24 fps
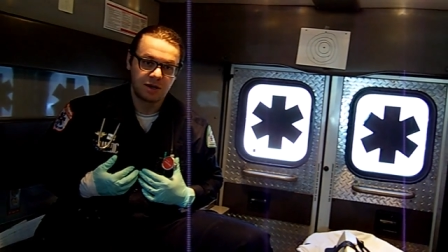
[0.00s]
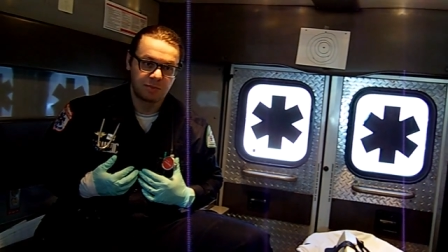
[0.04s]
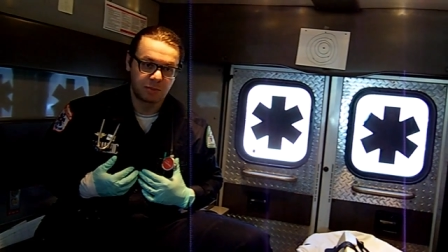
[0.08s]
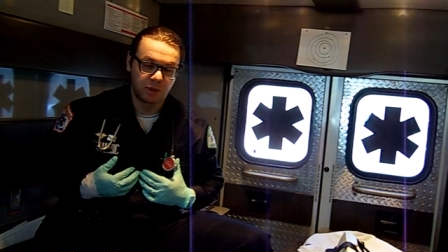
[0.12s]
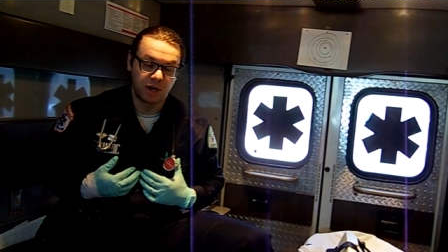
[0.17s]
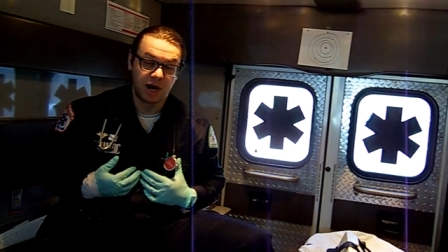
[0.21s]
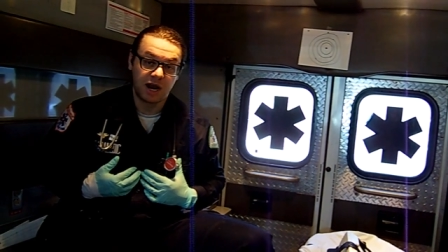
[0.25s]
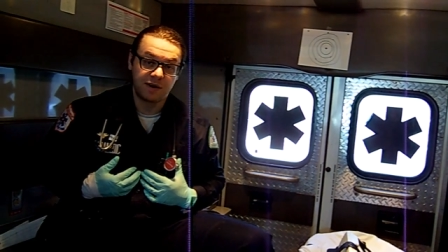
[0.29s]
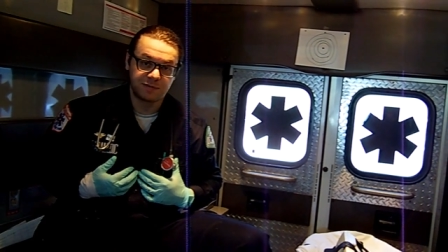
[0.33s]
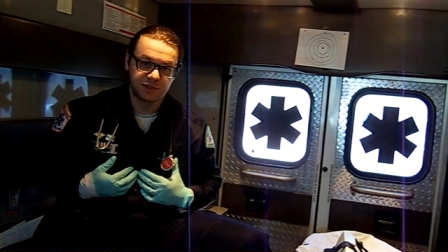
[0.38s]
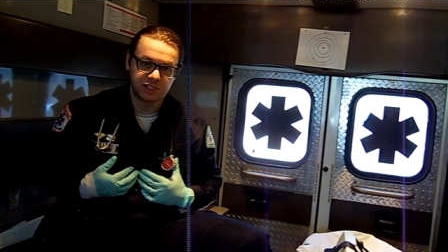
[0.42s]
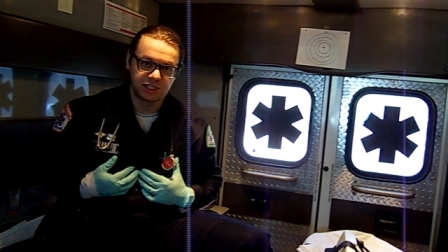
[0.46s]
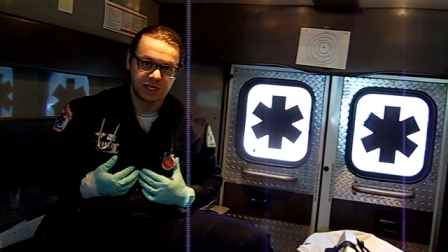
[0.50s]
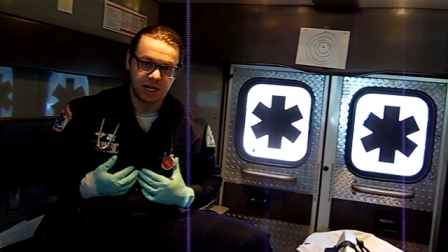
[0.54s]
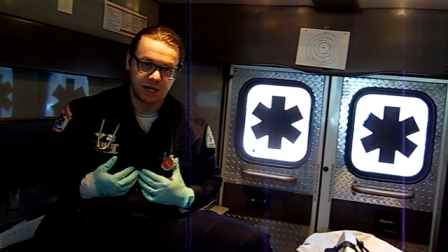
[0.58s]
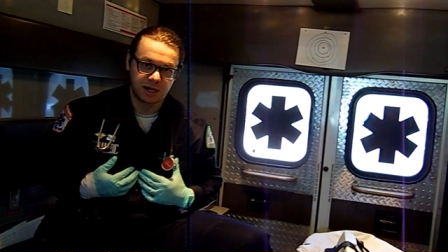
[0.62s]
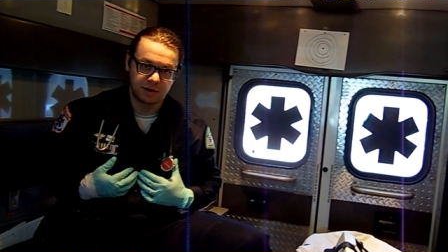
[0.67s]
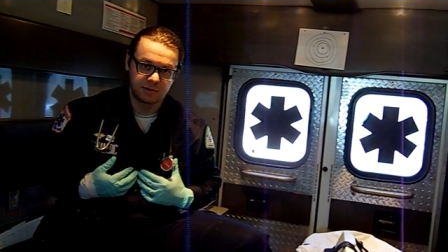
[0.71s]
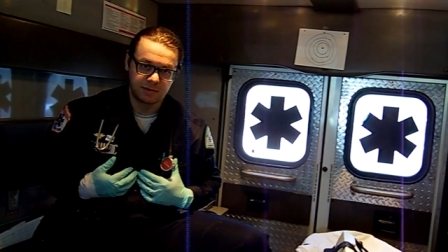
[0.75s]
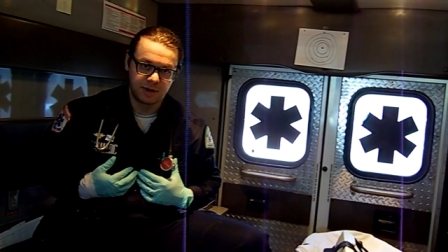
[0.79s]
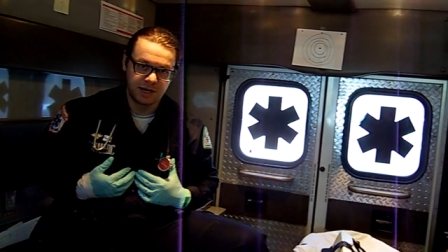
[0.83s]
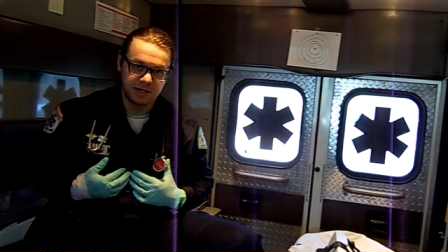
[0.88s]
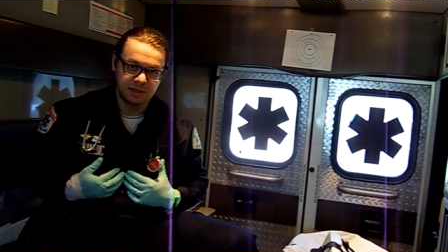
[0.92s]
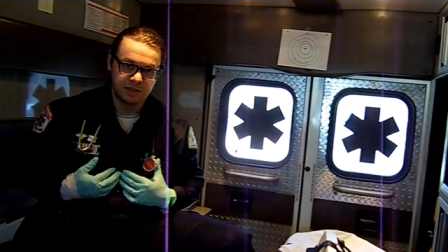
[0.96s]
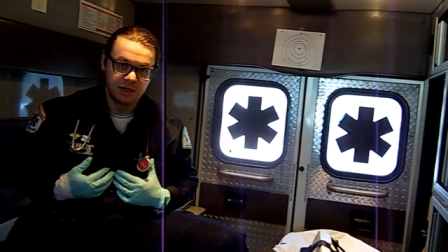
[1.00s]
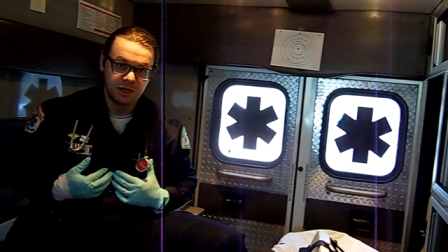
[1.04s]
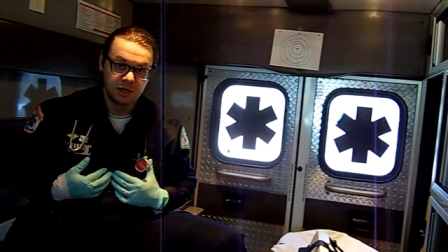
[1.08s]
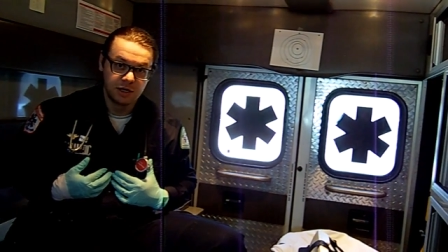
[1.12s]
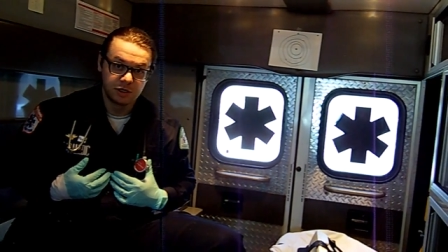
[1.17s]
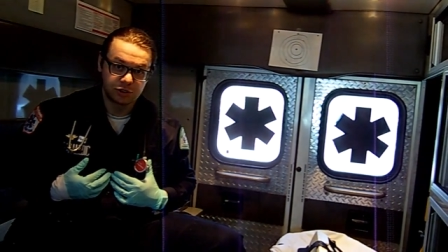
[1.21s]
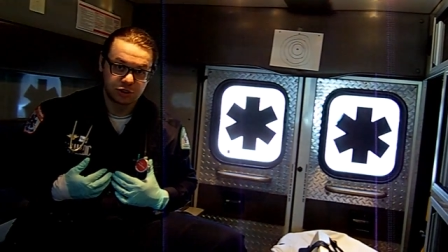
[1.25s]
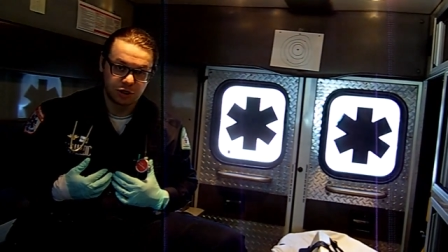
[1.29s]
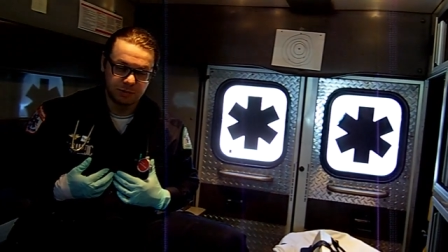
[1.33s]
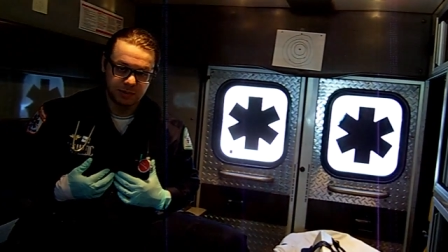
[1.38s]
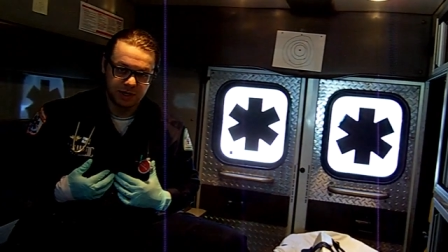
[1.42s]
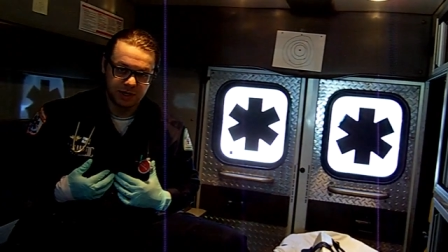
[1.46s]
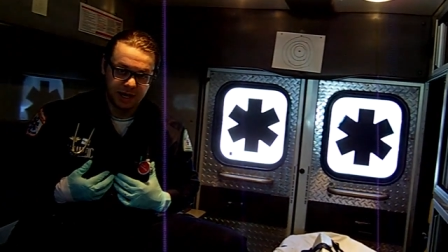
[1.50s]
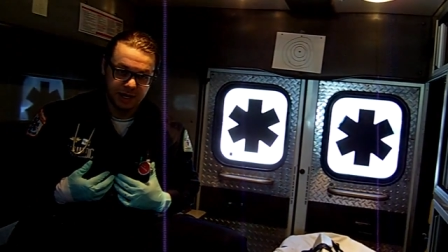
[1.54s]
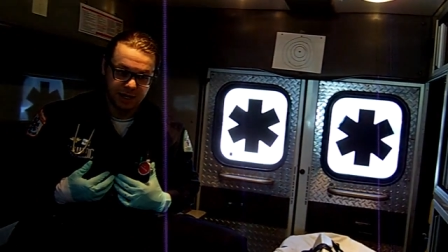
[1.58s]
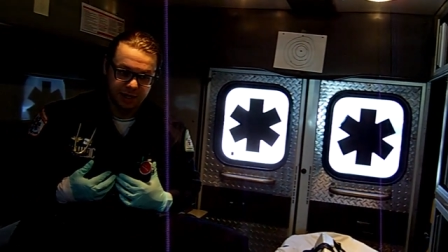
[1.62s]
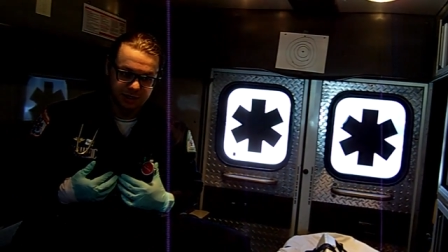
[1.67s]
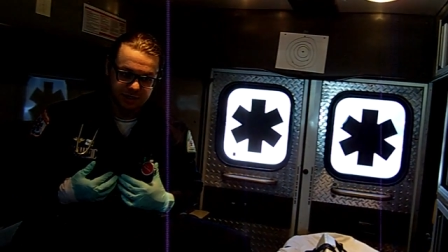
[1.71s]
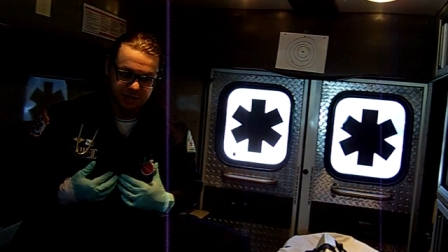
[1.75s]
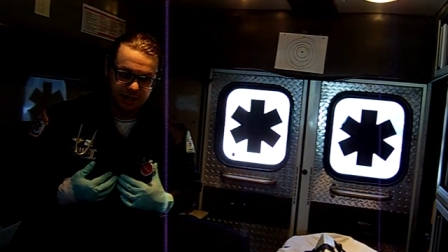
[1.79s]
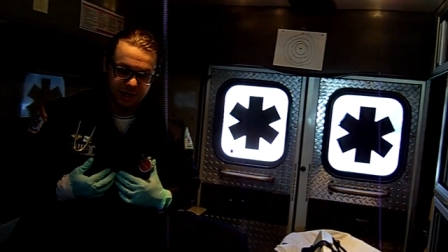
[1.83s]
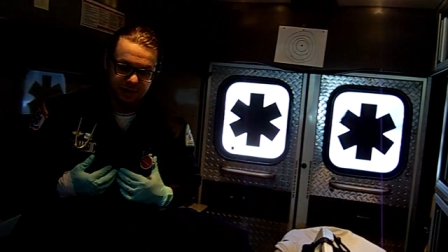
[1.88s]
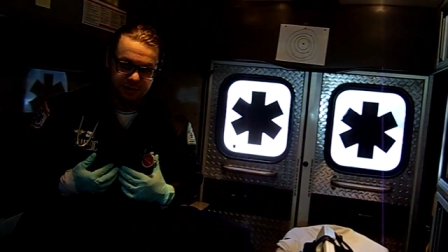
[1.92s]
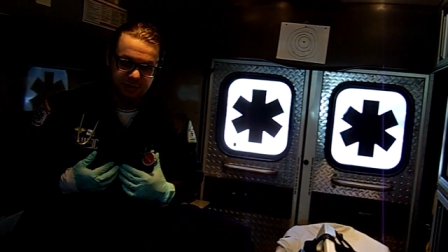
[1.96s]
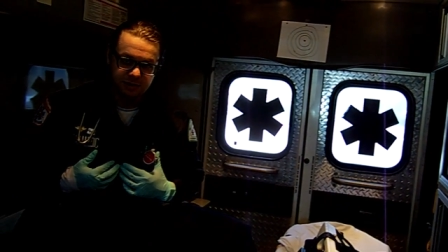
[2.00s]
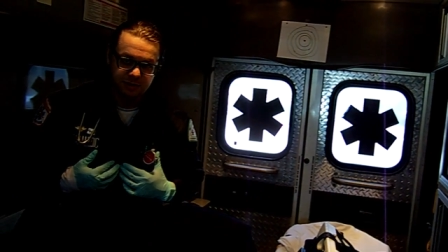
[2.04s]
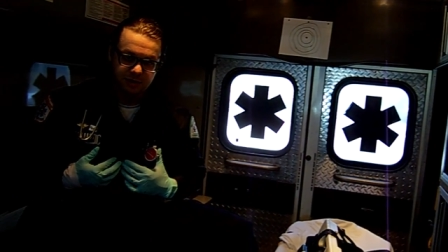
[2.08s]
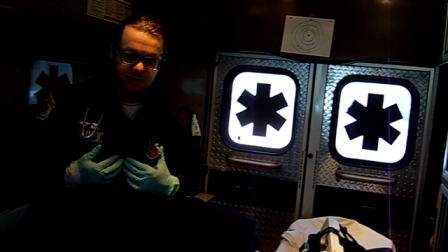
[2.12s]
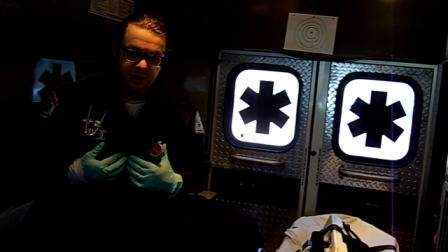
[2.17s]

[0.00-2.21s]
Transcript: per half a second, right? So I'm getting that.